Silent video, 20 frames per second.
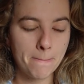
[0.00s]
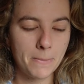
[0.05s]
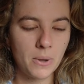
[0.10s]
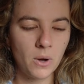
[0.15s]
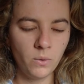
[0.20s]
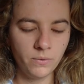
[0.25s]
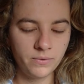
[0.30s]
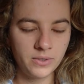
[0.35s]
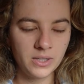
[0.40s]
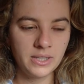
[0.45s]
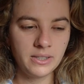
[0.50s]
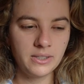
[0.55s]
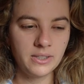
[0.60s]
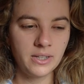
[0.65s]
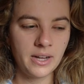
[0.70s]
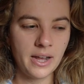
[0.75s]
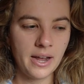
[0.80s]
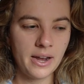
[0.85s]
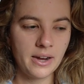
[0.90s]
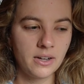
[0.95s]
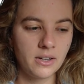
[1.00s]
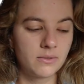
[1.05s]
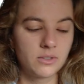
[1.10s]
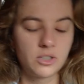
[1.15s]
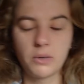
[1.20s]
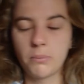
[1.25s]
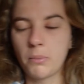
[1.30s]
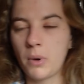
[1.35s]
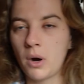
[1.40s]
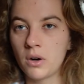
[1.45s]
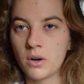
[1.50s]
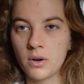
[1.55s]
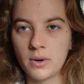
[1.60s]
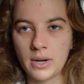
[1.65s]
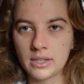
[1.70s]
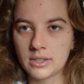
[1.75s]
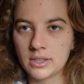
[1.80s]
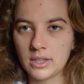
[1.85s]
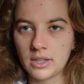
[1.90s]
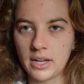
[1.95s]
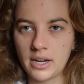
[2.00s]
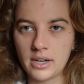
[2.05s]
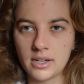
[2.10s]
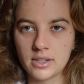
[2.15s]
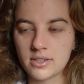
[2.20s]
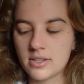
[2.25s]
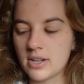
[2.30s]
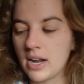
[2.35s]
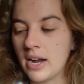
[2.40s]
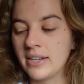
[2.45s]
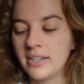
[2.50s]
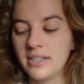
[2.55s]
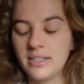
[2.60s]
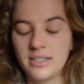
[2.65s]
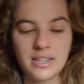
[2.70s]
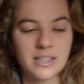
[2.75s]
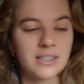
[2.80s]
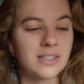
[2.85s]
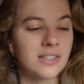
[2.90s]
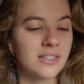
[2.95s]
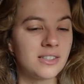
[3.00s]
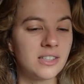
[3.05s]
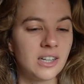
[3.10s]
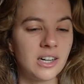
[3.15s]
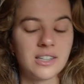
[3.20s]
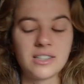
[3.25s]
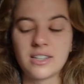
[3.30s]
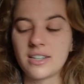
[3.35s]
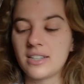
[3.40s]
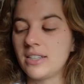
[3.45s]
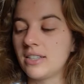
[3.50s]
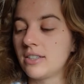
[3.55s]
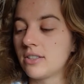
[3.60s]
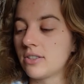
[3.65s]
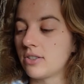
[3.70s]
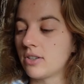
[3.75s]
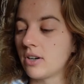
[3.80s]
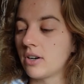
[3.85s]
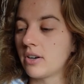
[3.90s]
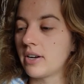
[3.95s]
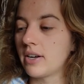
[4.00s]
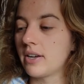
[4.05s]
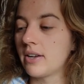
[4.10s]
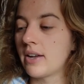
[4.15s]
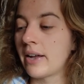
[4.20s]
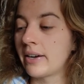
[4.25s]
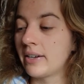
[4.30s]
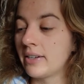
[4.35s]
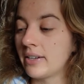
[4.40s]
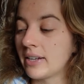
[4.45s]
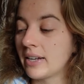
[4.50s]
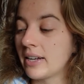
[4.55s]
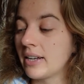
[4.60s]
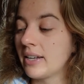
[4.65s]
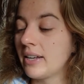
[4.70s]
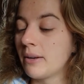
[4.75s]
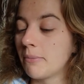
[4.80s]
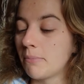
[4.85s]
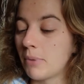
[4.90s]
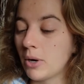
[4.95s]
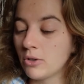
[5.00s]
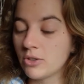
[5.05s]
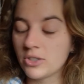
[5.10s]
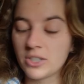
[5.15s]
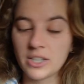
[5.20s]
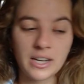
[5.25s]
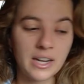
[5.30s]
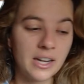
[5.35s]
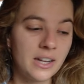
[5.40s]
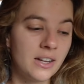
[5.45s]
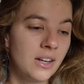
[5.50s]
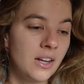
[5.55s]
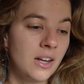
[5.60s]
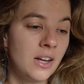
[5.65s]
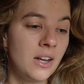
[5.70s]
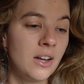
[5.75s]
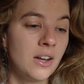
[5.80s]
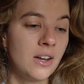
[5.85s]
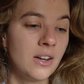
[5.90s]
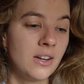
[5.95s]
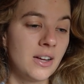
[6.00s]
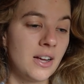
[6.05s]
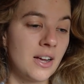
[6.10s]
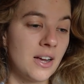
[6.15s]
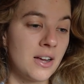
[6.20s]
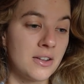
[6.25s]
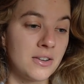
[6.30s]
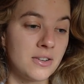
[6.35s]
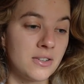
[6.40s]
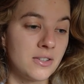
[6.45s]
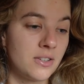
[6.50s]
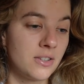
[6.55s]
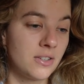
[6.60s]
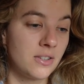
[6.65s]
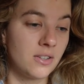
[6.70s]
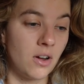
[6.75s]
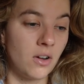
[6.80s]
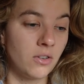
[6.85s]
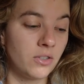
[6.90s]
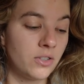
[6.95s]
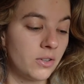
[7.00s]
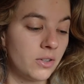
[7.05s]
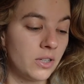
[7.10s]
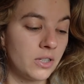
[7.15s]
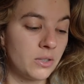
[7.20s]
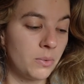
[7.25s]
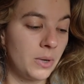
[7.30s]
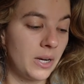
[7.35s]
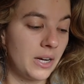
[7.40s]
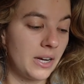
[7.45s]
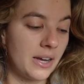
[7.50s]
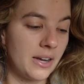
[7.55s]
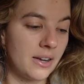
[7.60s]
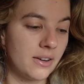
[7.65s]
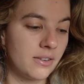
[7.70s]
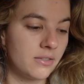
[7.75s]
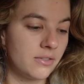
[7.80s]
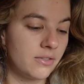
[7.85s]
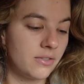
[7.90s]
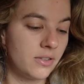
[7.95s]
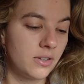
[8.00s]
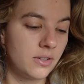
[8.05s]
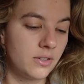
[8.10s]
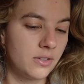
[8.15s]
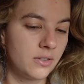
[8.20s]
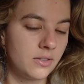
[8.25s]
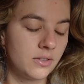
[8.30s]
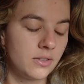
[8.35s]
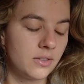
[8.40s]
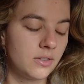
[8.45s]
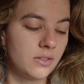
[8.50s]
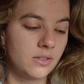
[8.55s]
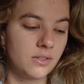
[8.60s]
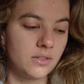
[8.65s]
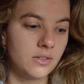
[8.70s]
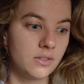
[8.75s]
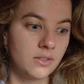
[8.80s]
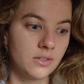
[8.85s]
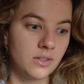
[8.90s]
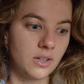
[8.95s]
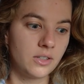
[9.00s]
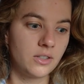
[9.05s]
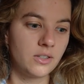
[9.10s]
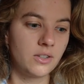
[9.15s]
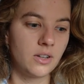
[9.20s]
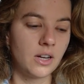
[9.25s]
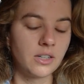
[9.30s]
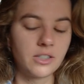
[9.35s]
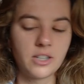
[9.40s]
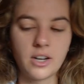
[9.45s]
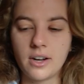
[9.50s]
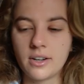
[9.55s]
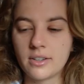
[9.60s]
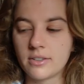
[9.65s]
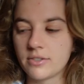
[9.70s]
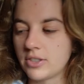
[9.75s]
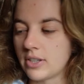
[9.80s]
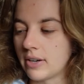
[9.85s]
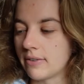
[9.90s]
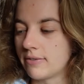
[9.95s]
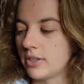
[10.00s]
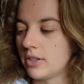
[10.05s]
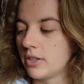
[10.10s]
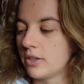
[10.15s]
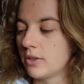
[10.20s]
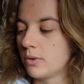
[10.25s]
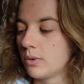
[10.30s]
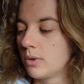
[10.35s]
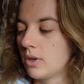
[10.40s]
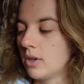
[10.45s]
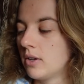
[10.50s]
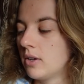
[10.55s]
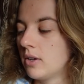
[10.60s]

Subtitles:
hopefully today. Tomorrow at the latest, I need to get this done. I need to start editing it and posting it. And also this week I have a ton of stuff to do